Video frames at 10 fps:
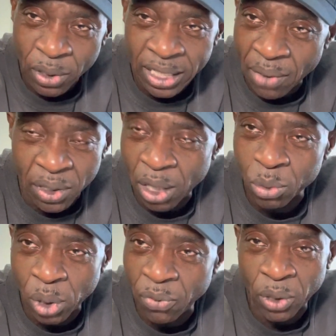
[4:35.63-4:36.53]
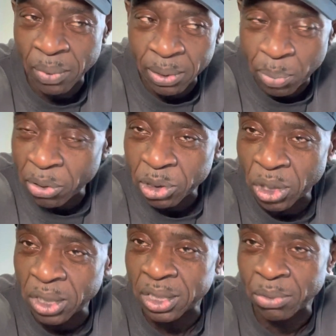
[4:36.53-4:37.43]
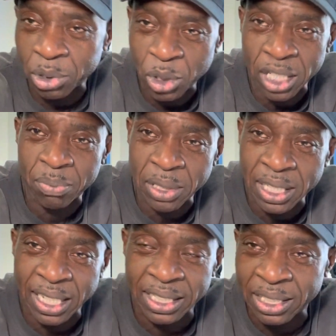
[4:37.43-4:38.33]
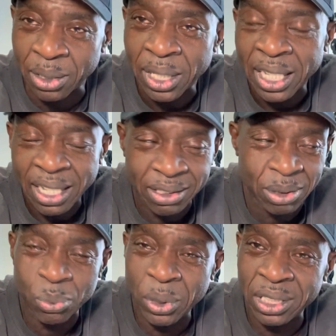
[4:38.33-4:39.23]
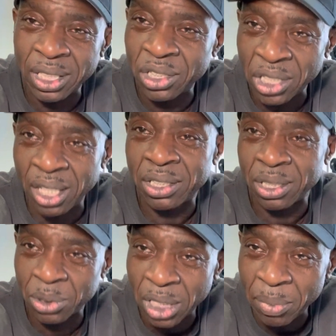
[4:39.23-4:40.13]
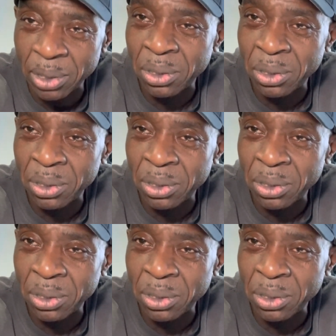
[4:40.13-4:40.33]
It never goes well for you. I mean, Boris Johnson was trying to be like, Winston Churchill. Do you know what I mean?